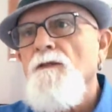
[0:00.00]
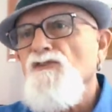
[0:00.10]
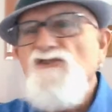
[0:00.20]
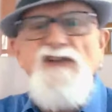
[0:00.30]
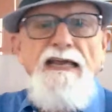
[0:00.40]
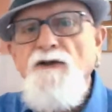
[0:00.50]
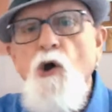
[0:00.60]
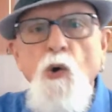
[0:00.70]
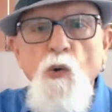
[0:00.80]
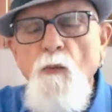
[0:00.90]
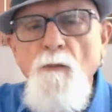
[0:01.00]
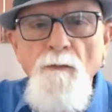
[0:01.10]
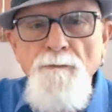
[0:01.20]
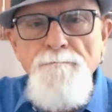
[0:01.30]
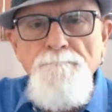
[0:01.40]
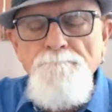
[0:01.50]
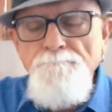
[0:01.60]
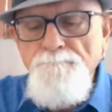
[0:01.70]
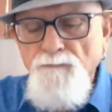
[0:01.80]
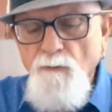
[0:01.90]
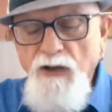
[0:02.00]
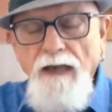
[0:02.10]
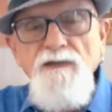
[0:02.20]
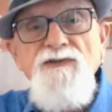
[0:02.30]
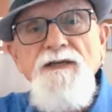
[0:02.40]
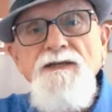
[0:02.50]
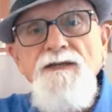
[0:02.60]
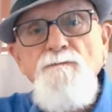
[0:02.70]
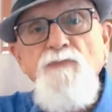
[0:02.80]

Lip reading: the stay-at-home policy